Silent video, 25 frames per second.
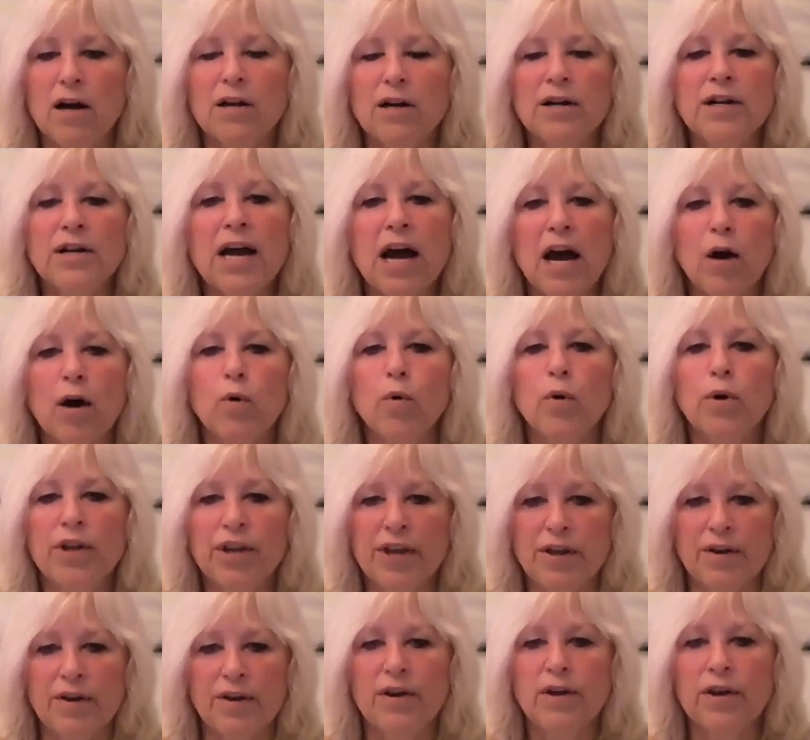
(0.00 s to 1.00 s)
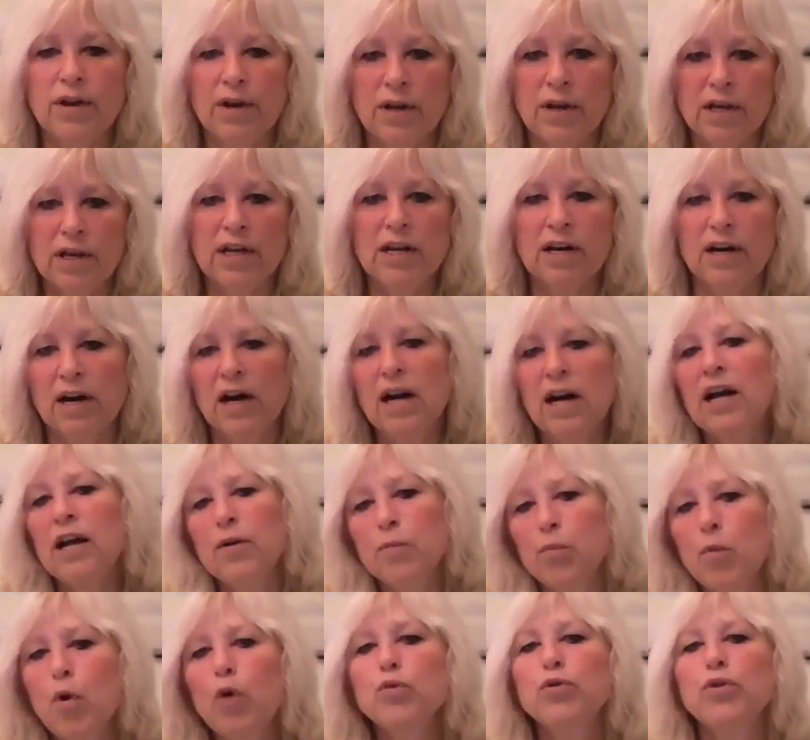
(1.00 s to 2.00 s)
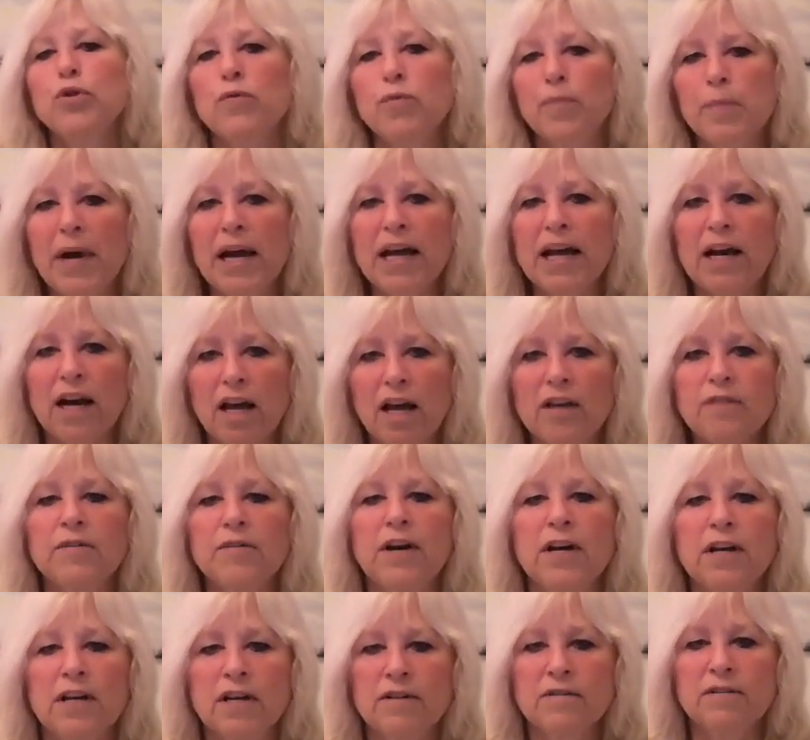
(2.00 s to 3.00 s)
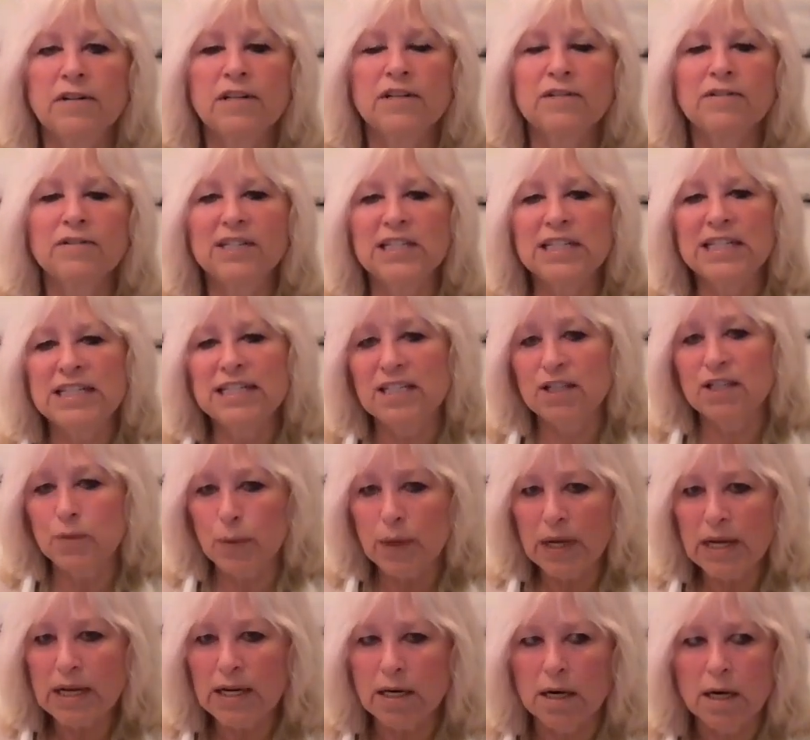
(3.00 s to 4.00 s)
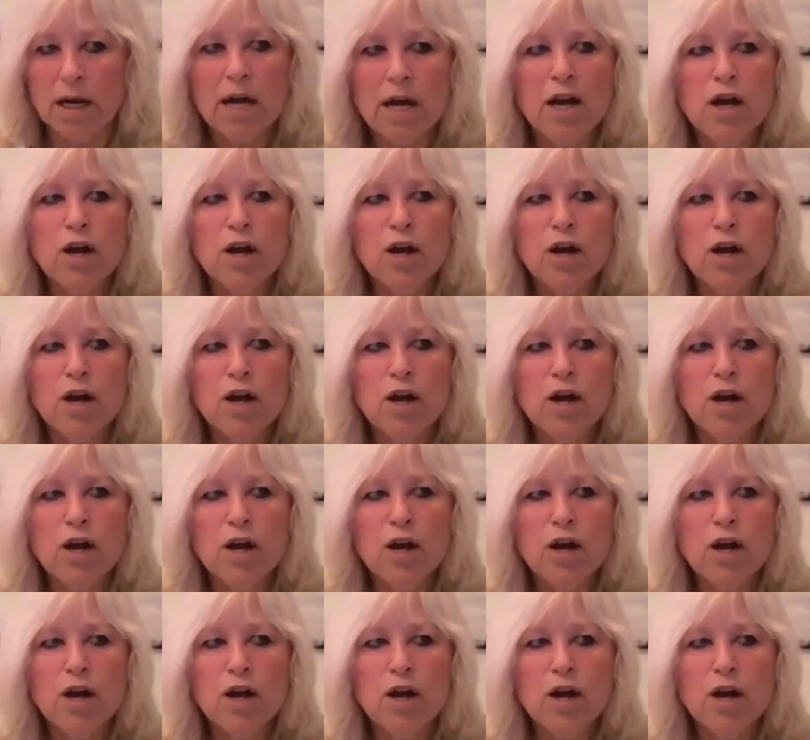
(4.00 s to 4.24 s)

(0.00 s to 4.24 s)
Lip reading: now here. Most of my life I lived in Sweden,